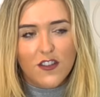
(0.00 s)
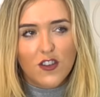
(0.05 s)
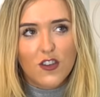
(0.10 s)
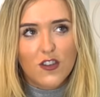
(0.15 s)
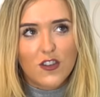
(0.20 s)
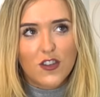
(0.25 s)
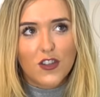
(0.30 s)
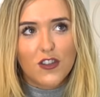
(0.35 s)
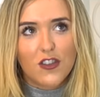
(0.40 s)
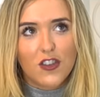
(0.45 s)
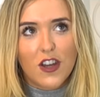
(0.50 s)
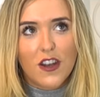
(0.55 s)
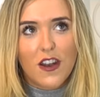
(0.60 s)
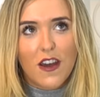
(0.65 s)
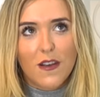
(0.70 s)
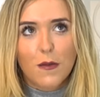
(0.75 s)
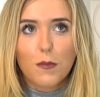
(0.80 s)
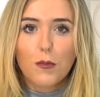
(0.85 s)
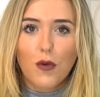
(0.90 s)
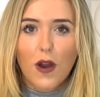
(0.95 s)
It's just such a
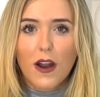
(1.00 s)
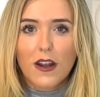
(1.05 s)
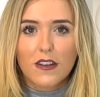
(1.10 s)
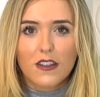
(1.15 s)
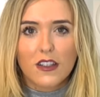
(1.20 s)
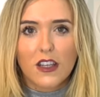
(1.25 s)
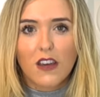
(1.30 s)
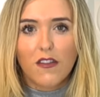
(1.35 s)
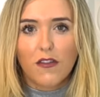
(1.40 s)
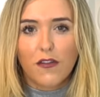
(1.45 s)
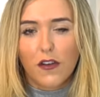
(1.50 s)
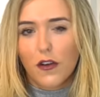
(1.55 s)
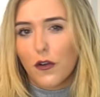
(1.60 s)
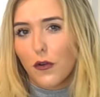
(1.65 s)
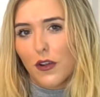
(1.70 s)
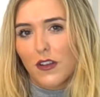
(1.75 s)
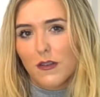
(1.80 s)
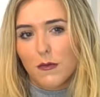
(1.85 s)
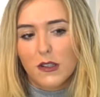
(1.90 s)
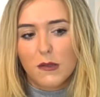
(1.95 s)
nice brand to give for
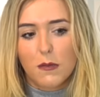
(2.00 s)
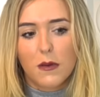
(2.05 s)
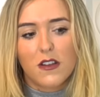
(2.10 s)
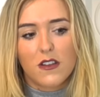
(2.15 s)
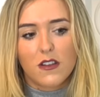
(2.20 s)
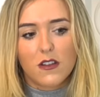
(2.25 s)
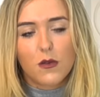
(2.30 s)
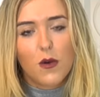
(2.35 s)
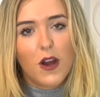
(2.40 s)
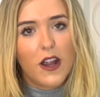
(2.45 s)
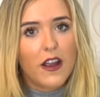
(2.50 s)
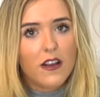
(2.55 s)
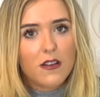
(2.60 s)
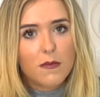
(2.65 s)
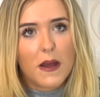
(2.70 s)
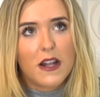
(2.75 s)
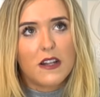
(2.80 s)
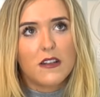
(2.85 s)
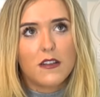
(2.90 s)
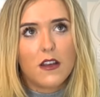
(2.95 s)
Christmas because it's quite
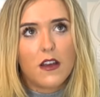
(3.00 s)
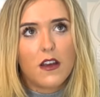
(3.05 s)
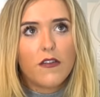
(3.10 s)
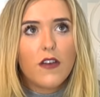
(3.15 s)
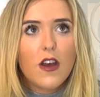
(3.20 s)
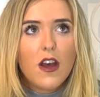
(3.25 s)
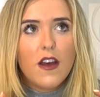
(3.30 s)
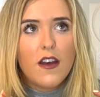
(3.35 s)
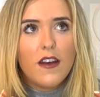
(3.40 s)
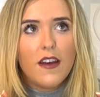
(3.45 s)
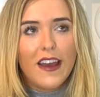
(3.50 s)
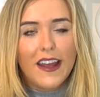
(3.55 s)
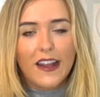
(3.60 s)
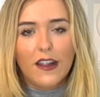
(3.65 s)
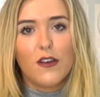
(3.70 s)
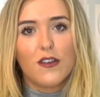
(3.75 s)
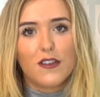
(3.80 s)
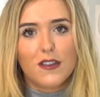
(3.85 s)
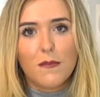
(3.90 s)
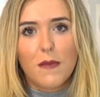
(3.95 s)
expensive.
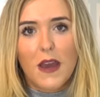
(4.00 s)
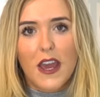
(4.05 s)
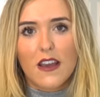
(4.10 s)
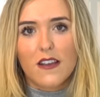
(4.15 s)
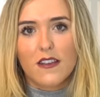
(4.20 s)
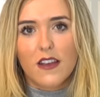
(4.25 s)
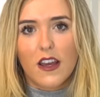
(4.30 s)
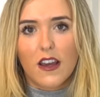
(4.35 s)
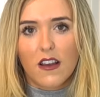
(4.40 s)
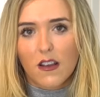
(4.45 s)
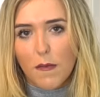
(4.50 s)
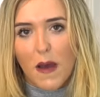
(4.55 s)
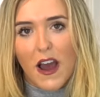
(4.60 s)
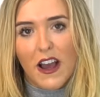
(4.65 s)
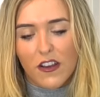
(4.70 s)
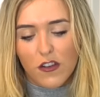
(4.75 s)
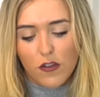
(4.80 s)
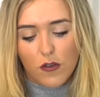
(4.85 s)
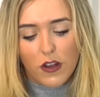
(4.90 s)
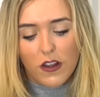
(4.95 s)
It looks amazing, it's
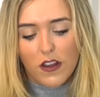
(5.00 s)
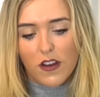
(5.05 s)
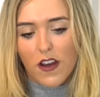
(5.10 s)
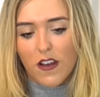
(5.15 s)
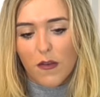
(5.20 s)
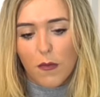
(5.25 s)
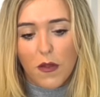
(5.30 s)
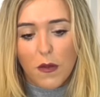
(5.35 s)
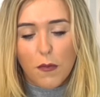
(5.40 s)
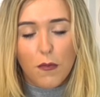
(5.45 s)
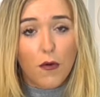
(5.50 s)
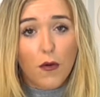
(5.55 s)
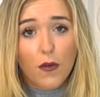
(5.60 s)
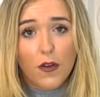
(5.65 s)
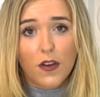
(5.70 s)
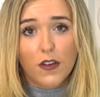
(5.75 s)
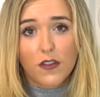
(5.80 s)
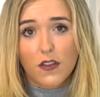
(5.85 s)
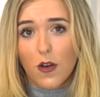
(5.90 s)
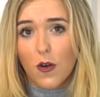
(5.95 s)
packaged really nice, but the
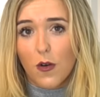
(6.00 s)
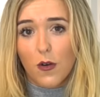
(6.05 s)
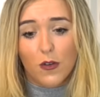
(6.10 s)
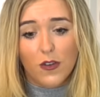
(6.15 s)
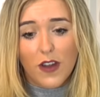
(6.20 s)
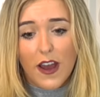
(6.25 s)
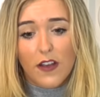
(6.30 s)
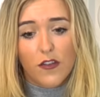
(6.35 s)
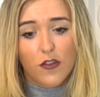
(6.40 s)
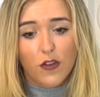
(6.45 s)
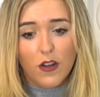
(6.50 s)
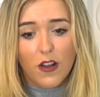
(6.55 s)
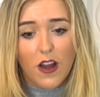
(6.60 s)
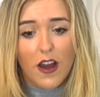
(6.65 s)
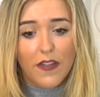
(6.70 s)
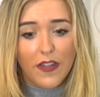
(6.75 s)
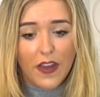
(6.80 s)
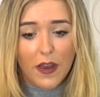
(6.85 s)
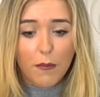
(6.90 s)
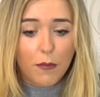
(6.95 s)
products are all natural
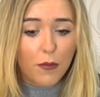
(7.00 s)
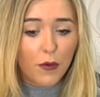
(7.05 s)
and they're